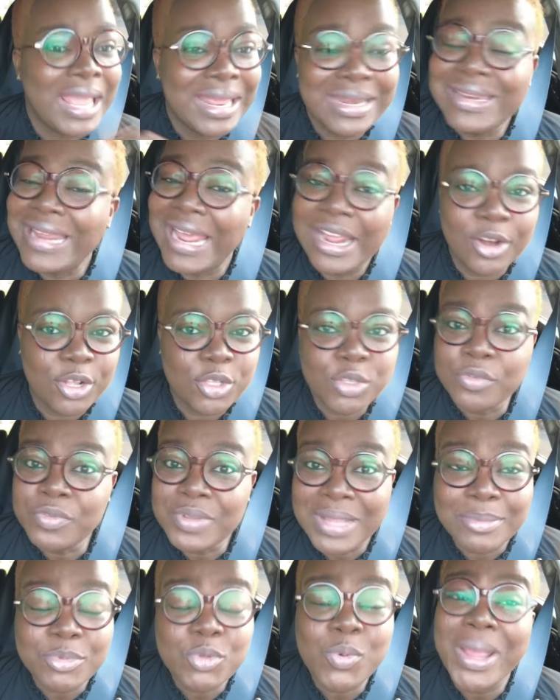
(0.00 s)
there are a lot of
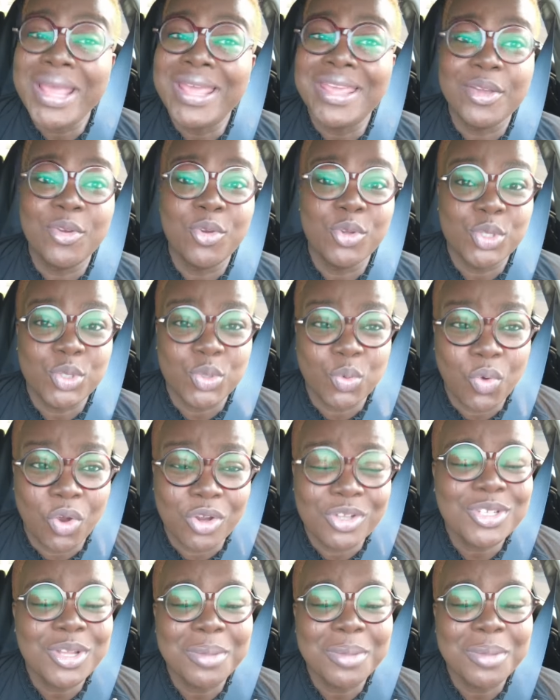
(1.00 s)
times where he goes to work.